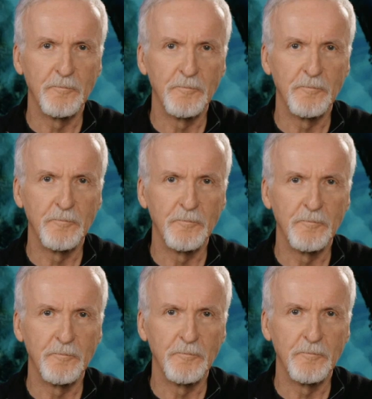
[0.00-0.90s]

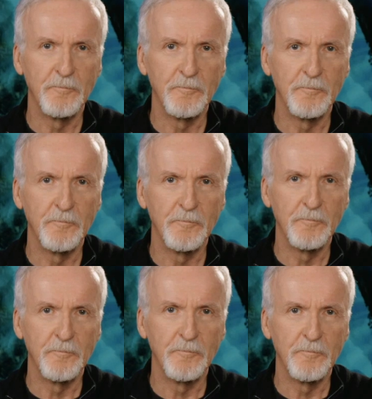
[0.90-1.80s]

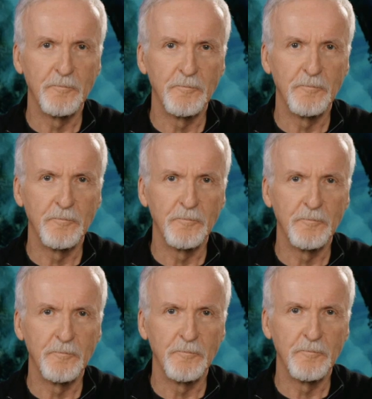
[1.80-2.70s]

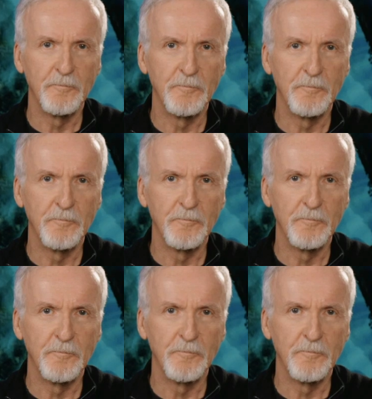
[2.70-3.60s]

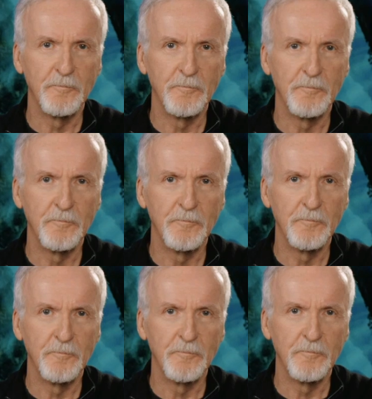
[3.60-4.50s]

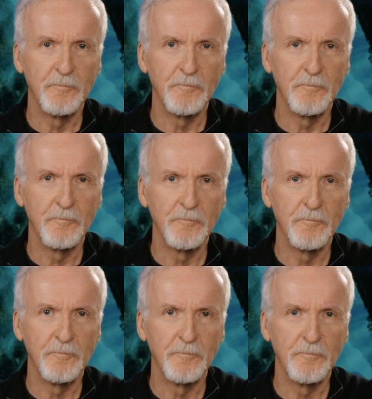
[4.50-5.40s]

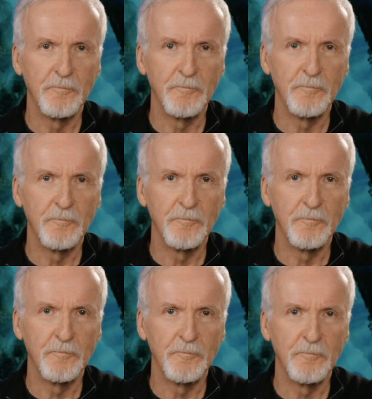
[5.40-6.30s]

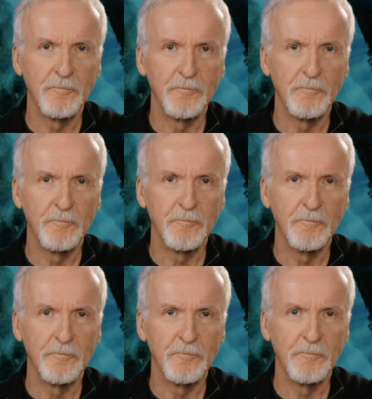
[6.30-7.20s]

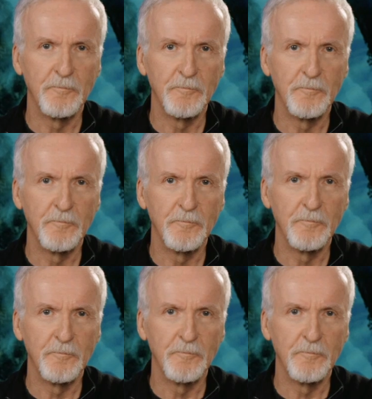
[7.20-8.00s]
No words are spoken by the person on screen.